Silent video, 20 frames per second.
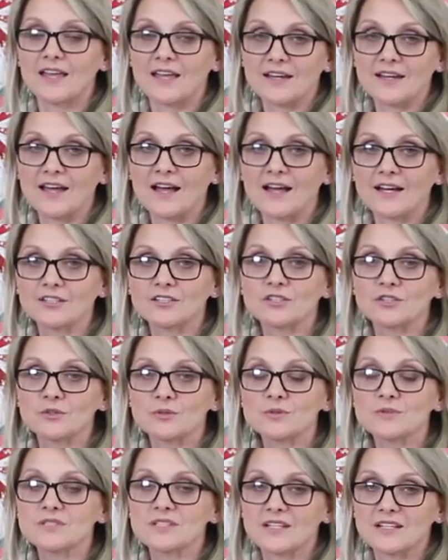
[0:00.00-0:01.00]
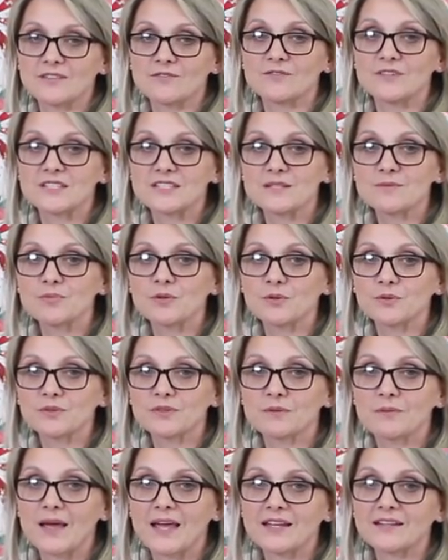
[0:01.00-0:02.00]
and I used invisible
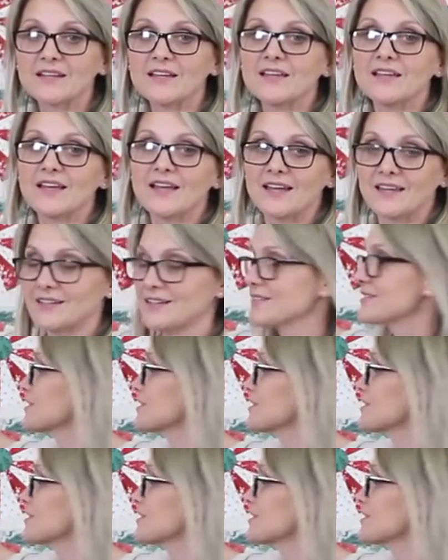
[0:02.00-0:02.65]
thread and